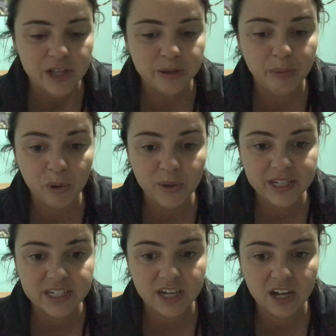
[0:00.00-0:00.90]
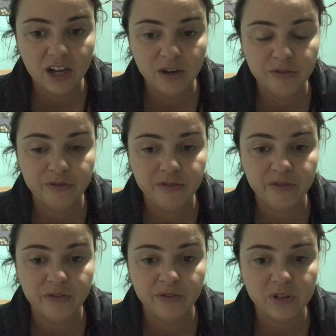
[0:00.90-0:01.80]
The point of
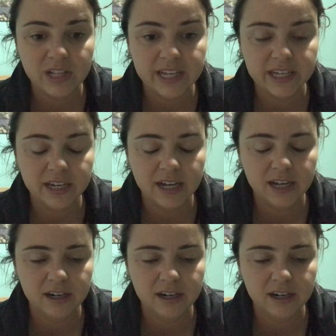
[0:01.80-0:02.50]
like,